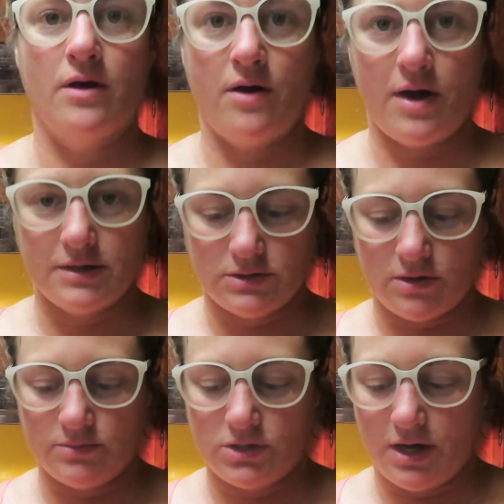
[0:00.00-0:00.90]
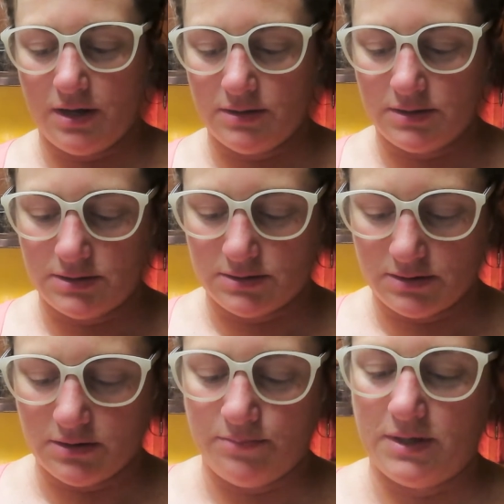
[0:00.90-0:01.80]
Alright, so I'm trying
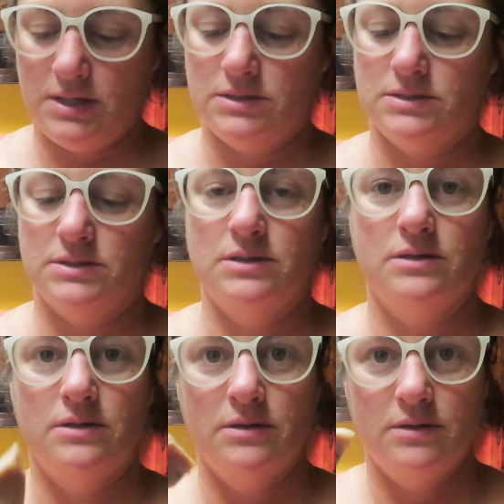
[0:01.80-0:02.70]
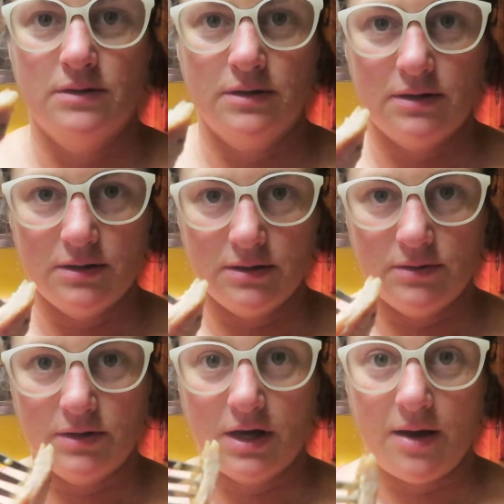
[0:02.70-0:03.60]
this little piece,
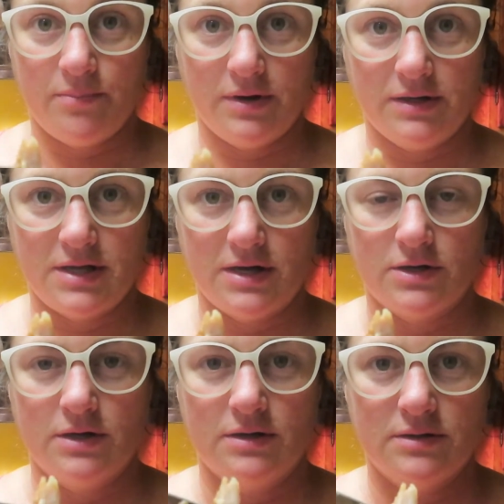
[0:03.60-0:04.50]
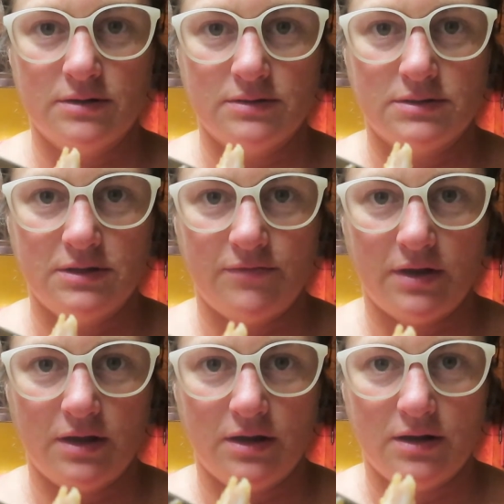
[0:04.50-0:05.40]
and it cut pretty tender. Let's see if I
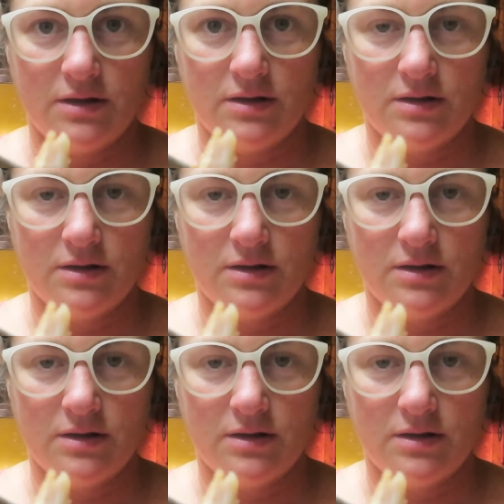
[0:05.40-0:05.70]
can get it.